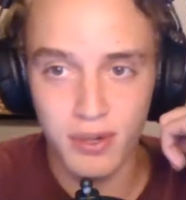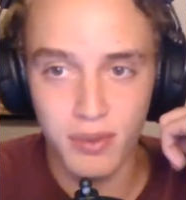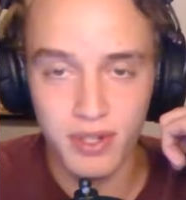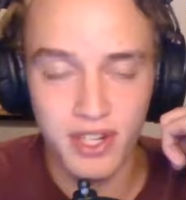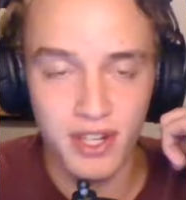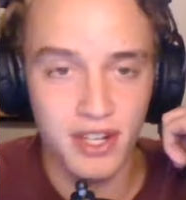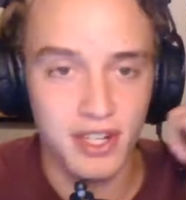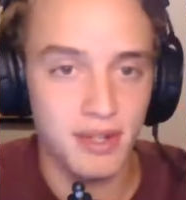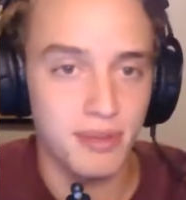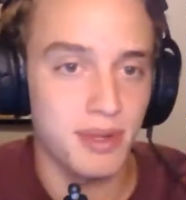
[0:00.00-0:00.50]
We
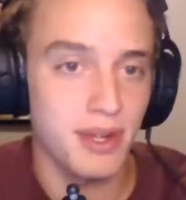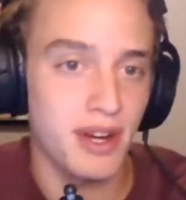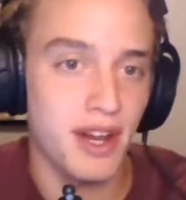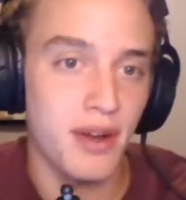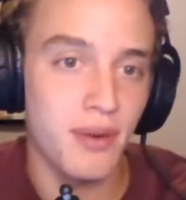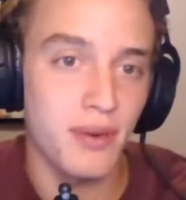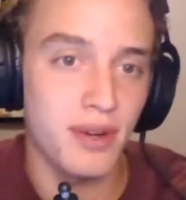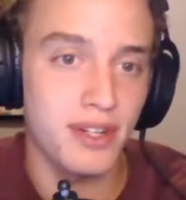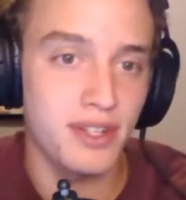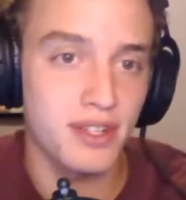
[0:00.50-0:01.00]
talked about
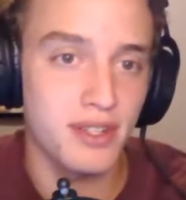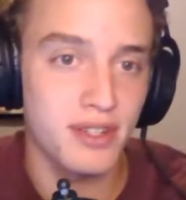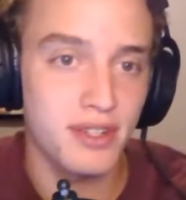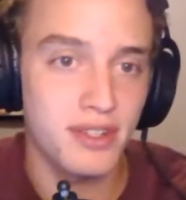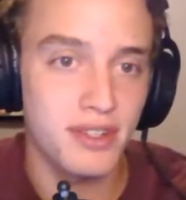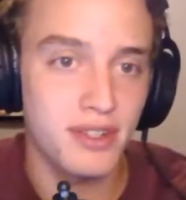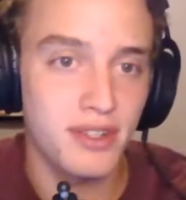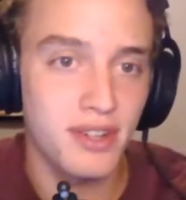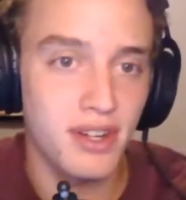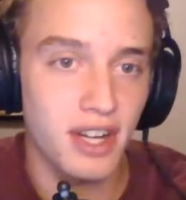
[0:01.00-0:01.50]
how we should
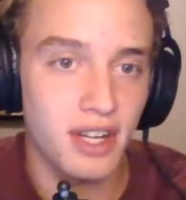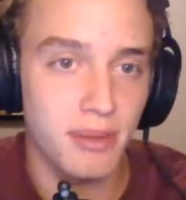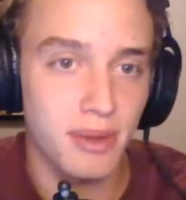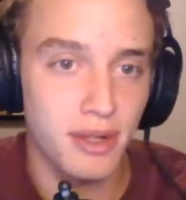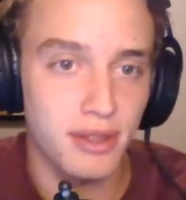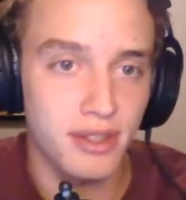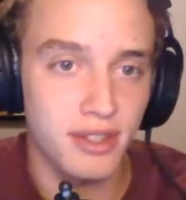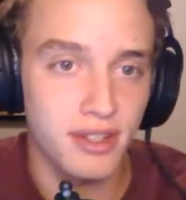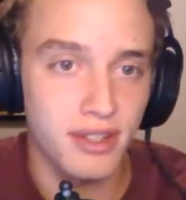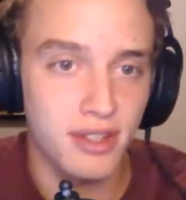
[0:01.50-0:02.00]
talk
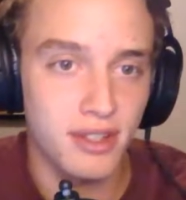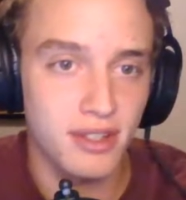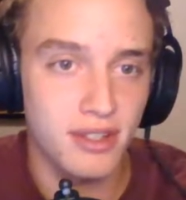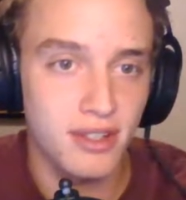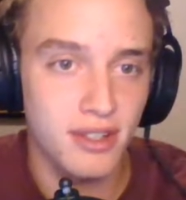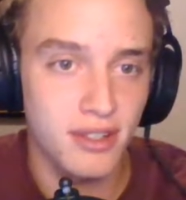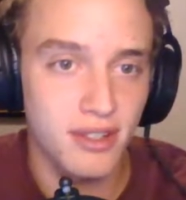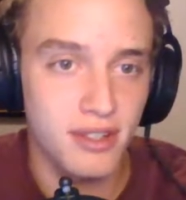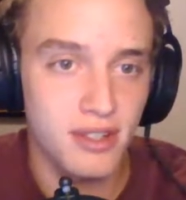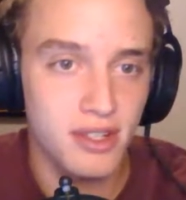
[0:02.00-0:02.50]
about the
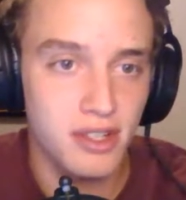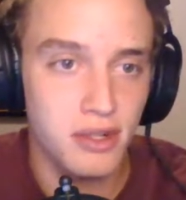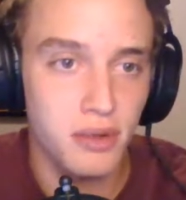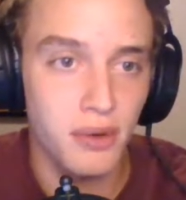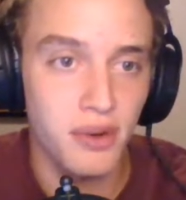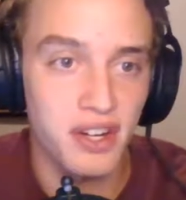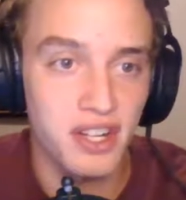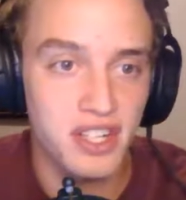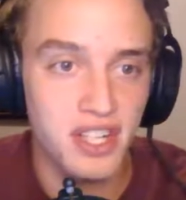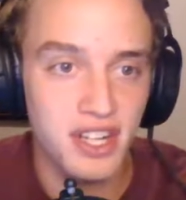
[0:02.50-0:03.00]

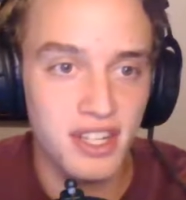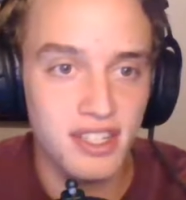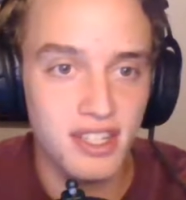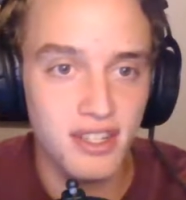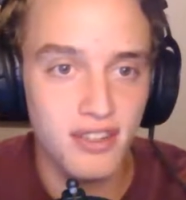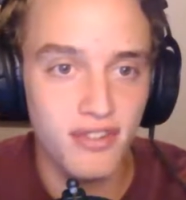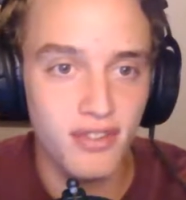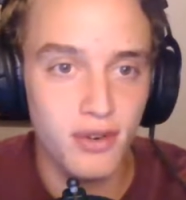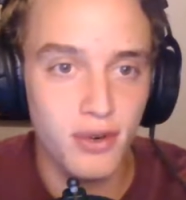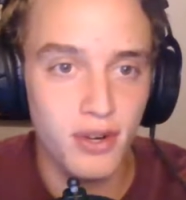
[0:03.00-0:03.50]
scoring
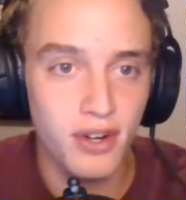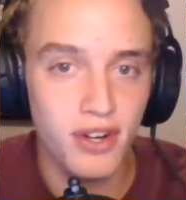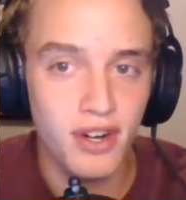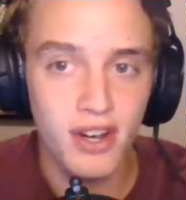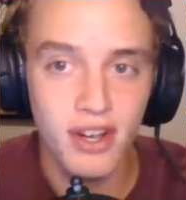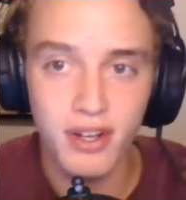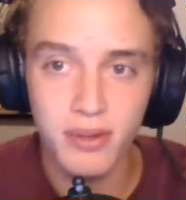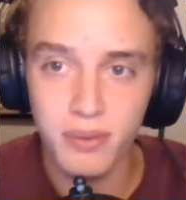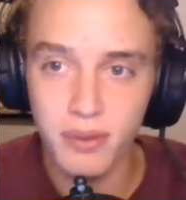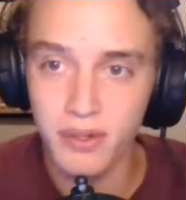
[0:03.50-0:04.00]
chances for.
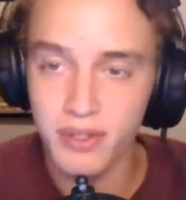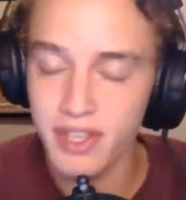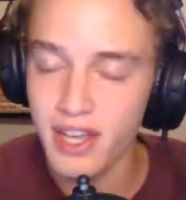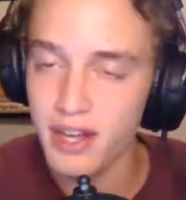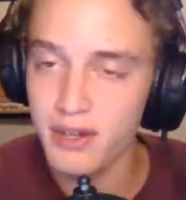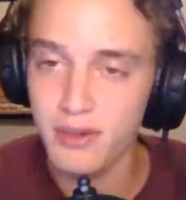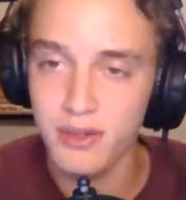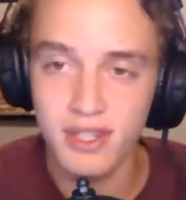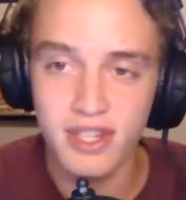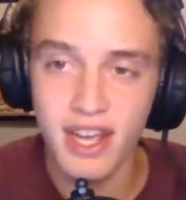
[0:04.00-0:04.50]
Well,
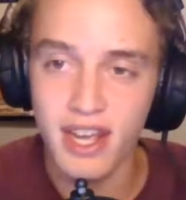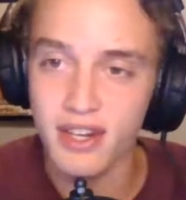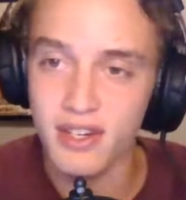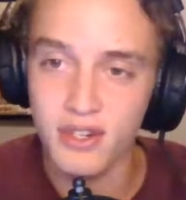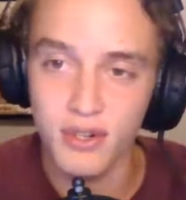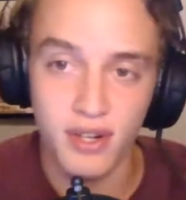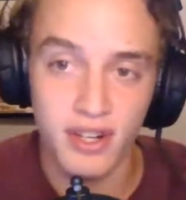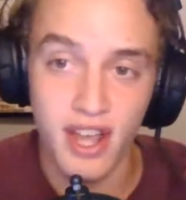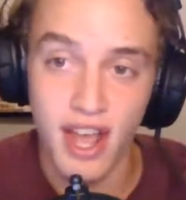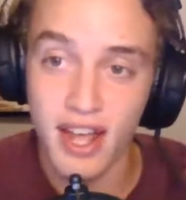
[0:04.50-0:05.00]
Natural Stat
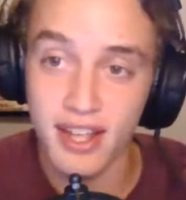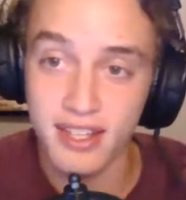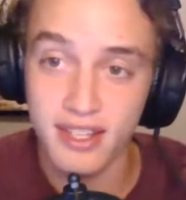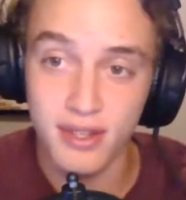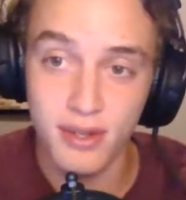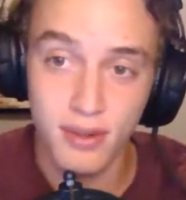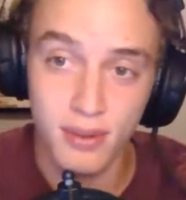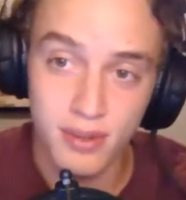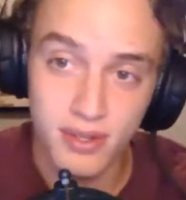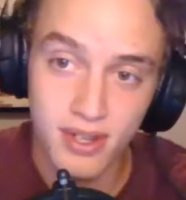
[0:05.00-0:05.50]
Trick has
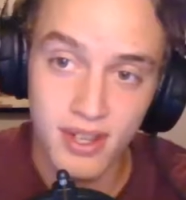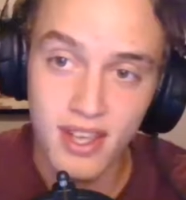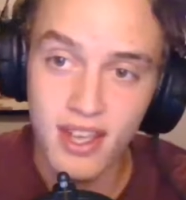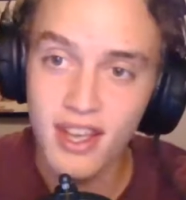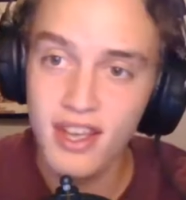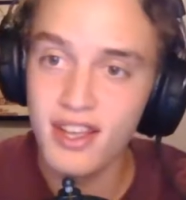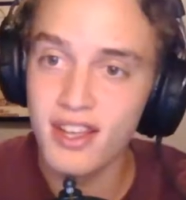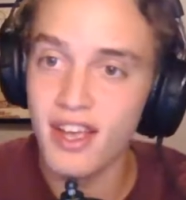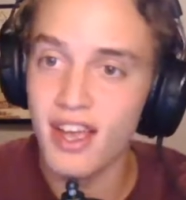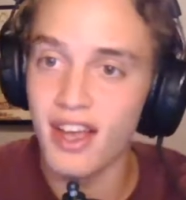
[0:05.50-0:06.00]
those,
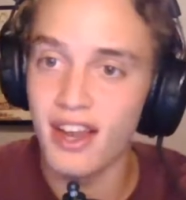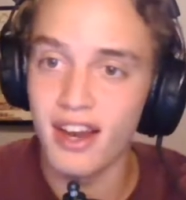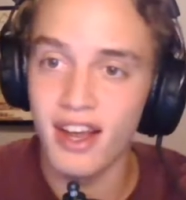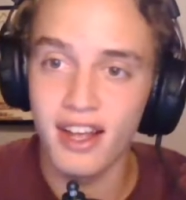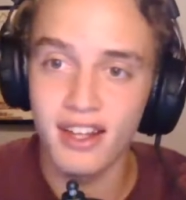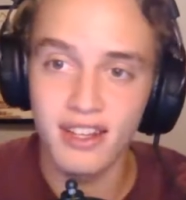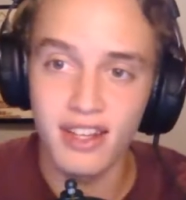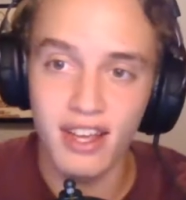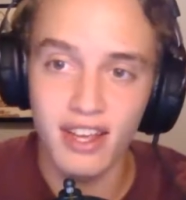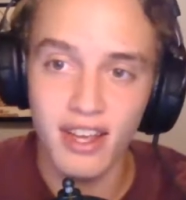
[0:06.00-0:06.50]
and I
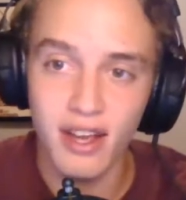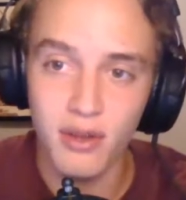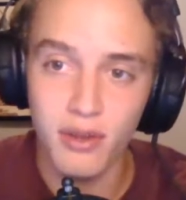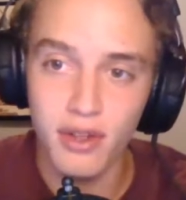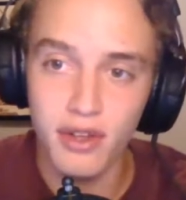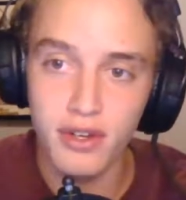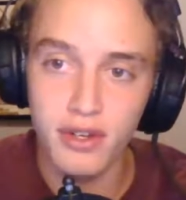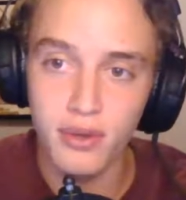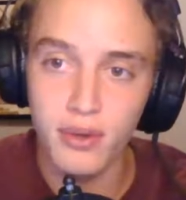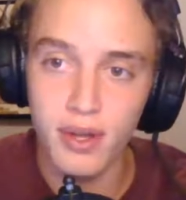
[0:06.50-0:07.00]
like how
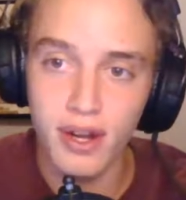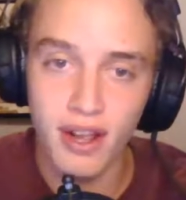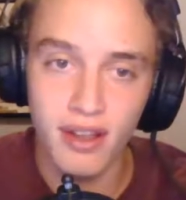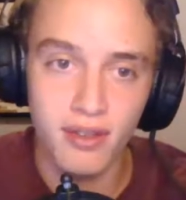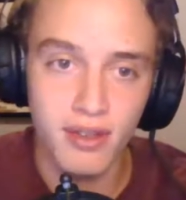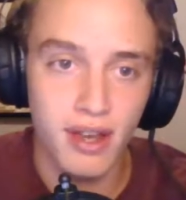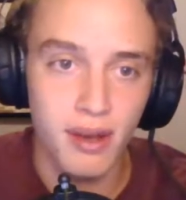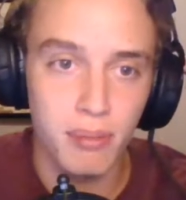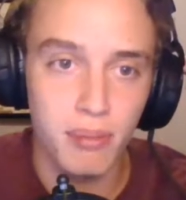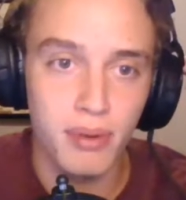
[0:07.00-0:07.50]
they do
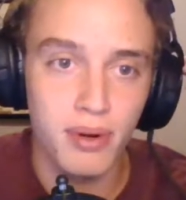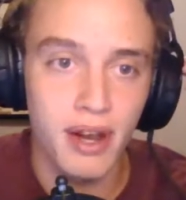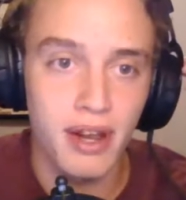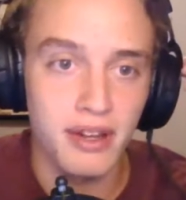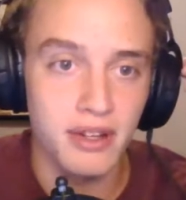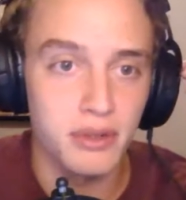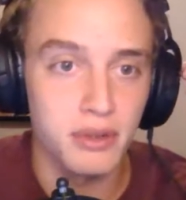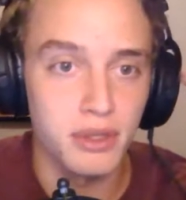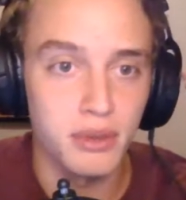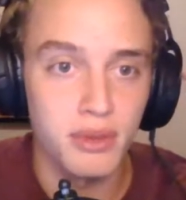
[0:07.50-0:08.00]
it. I
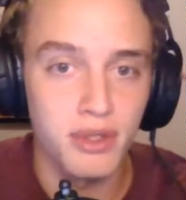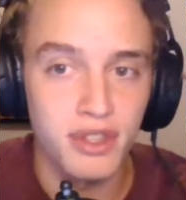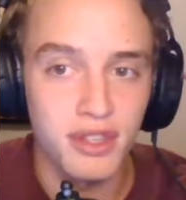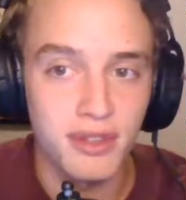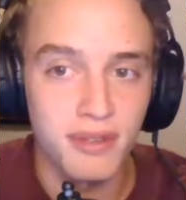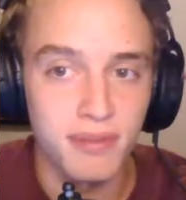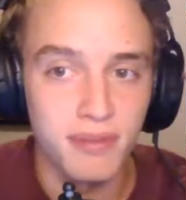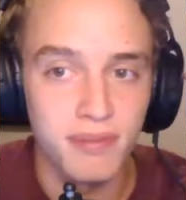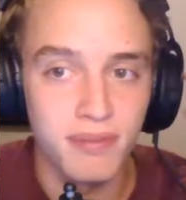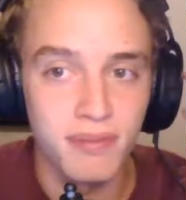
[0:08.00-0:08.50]
agree with
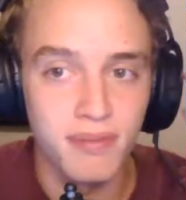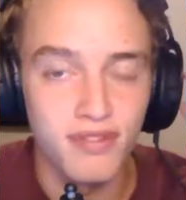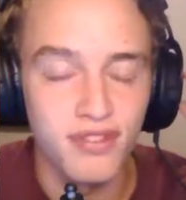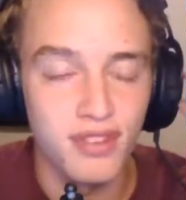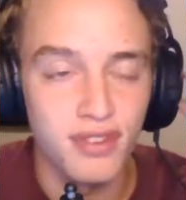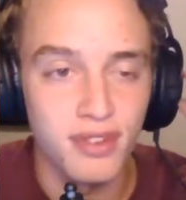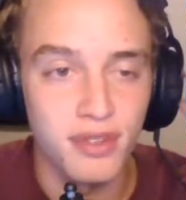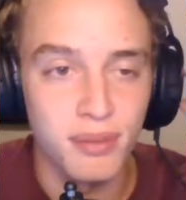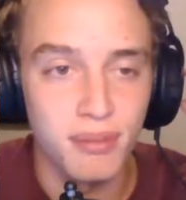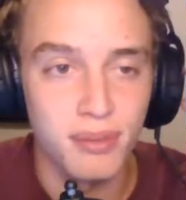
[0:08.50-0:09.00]
them
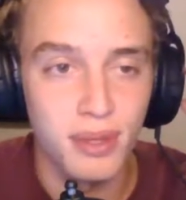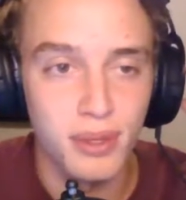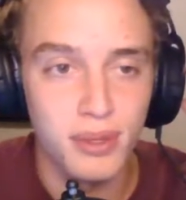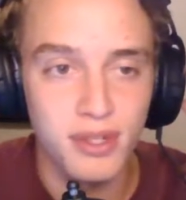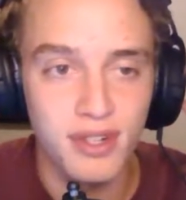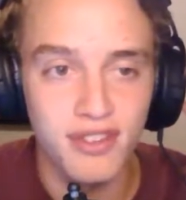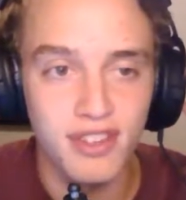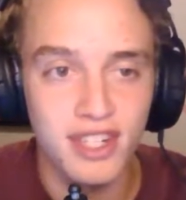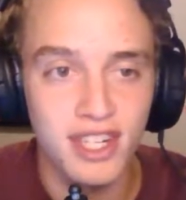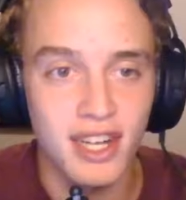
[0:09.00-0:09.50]
for most
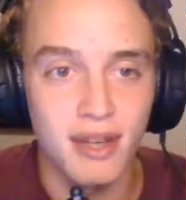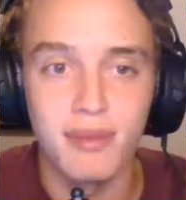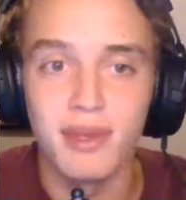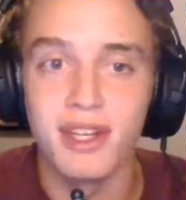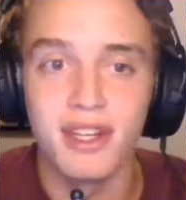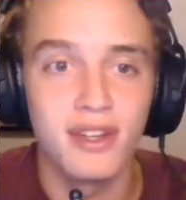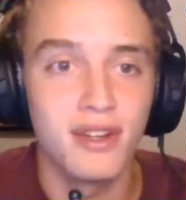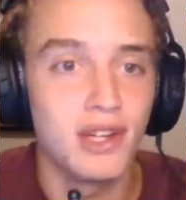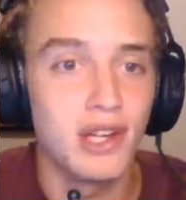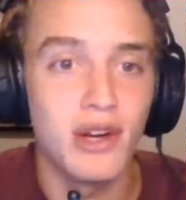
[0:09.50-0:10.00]
of the time,
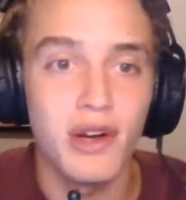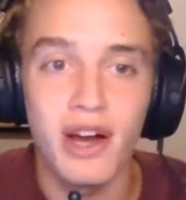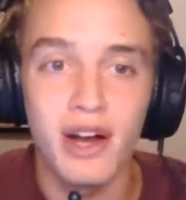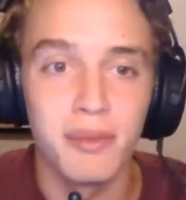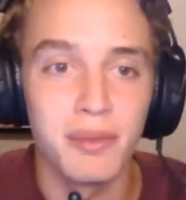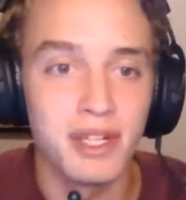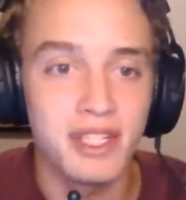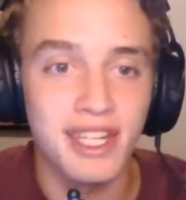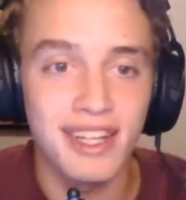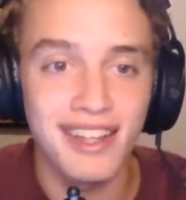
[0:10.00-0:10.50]
and you know how
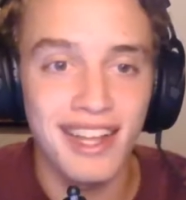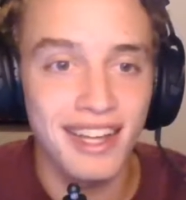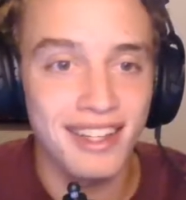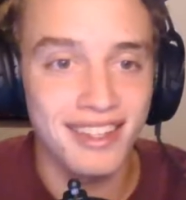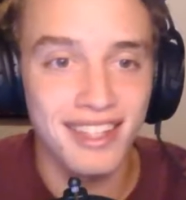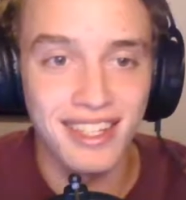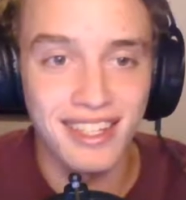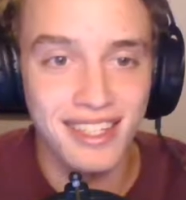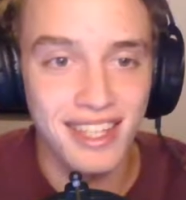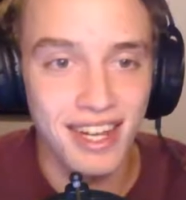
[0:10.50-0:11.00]
much I like
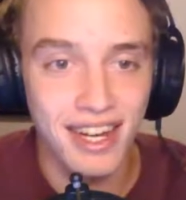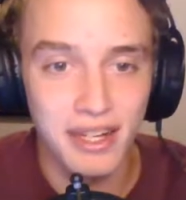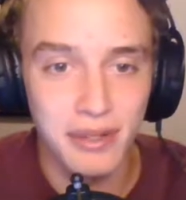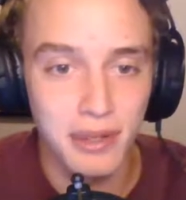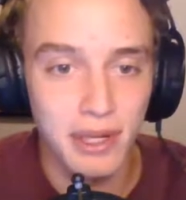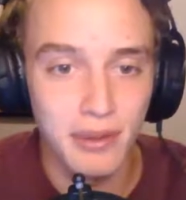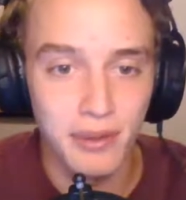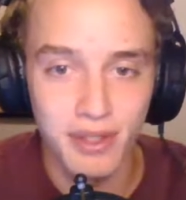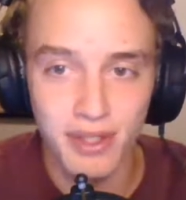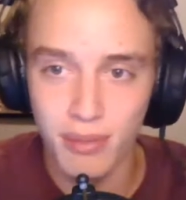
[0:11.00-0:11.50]
things that
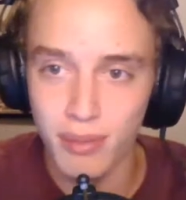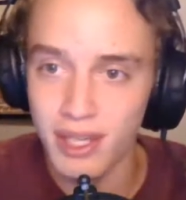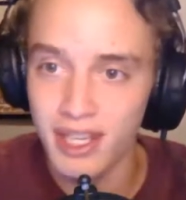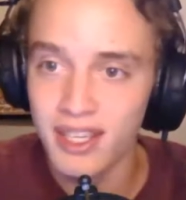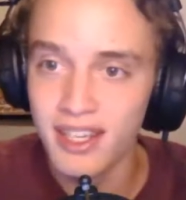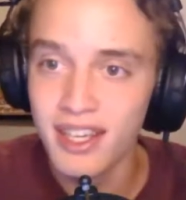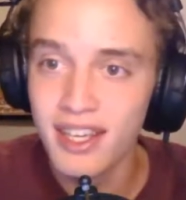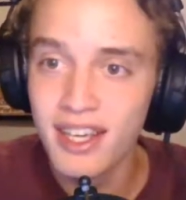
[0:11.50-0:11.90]
agree with me.